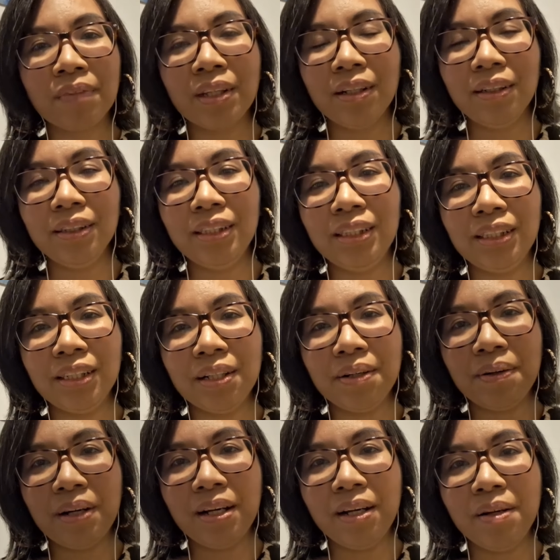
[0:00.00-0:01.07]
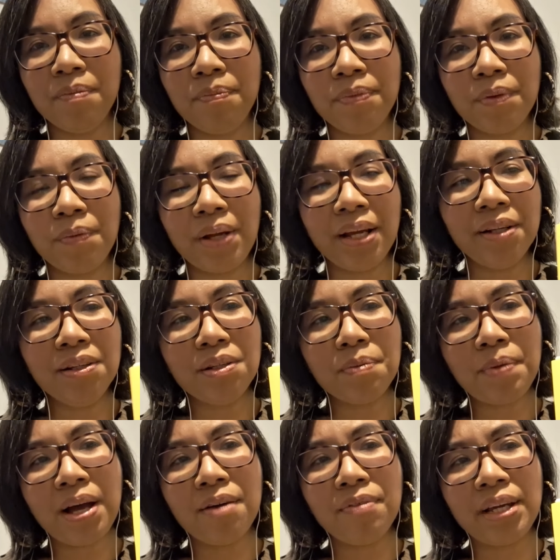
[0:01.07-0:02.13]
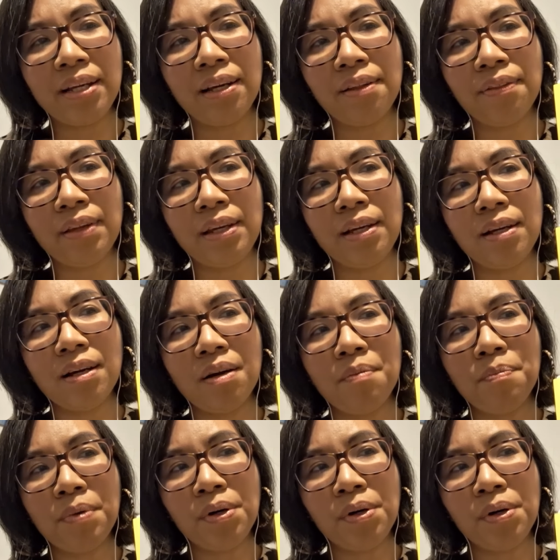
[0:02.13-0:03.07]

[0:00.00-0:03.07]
So we ended up having, I think, more